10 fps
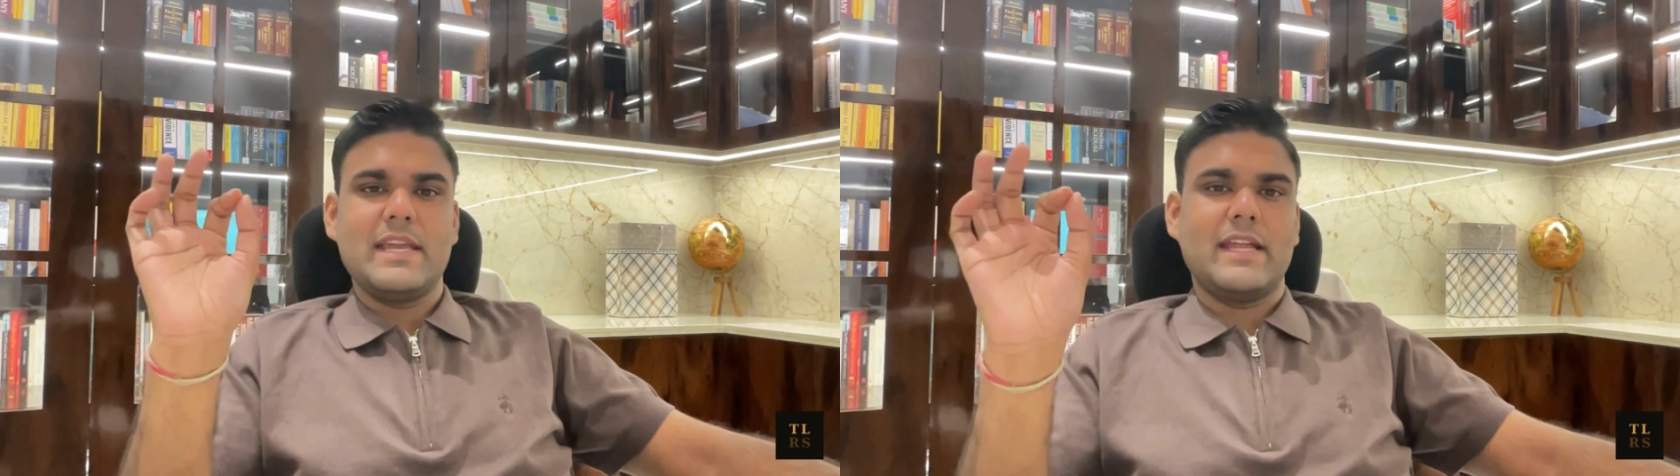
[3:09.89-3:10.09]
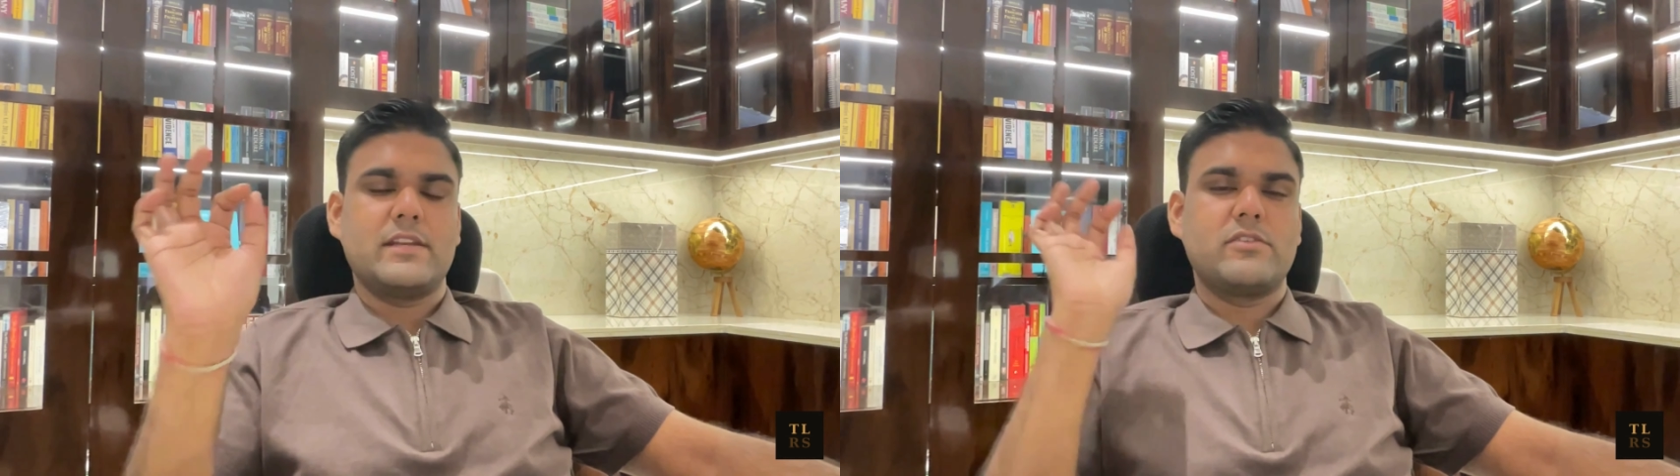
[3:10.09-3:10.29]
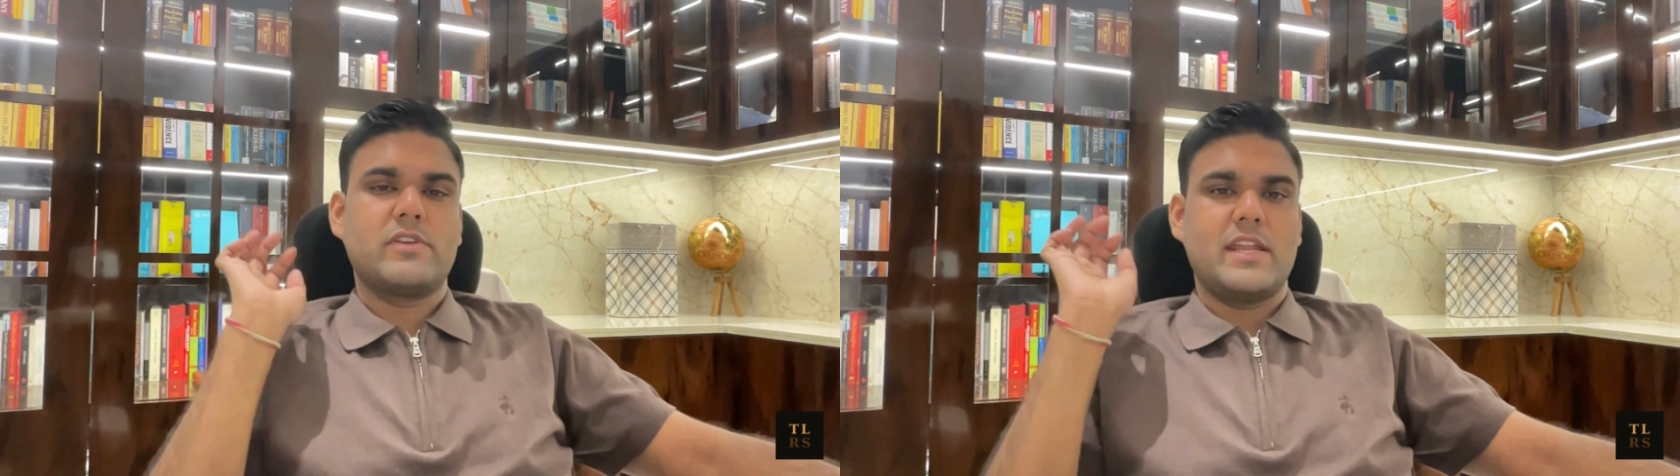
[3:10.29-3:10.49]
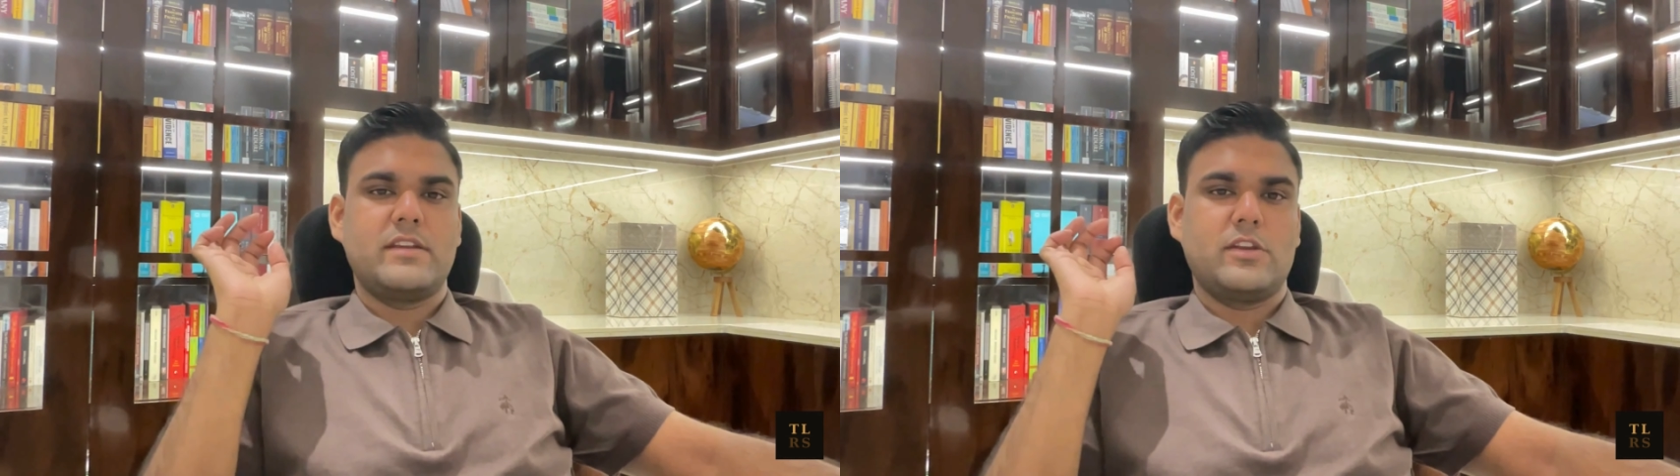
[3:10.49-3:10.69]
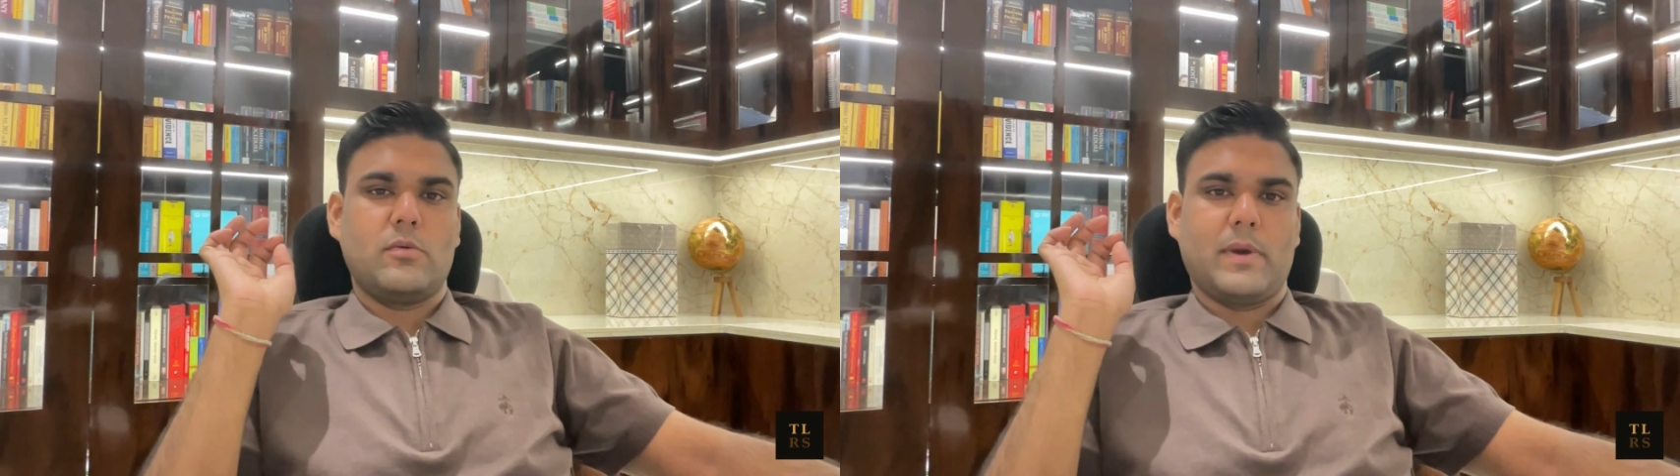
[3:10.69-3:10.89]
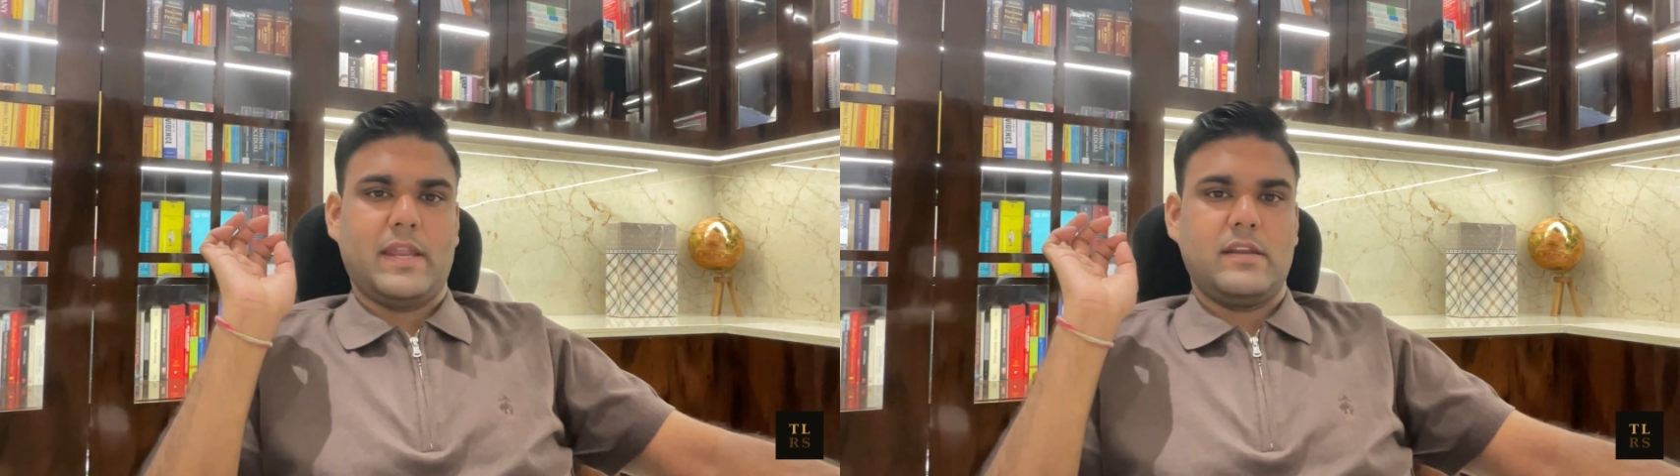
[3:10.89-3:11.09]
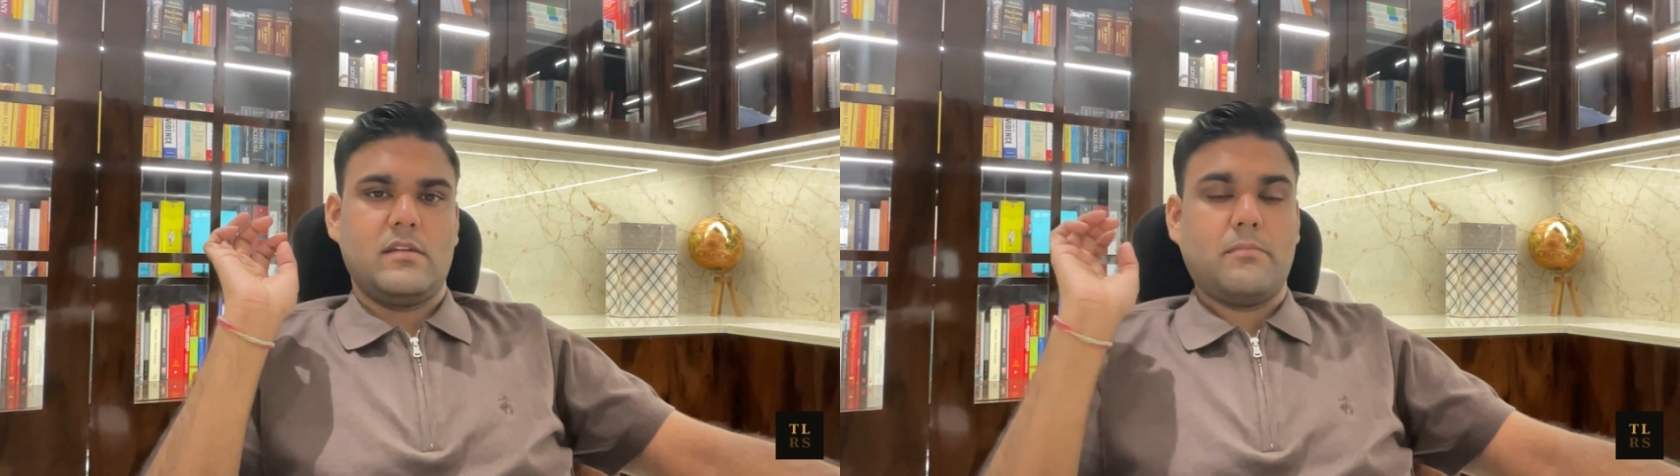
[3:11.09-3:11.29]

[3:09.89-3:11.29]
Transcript: get ingrained in your mind.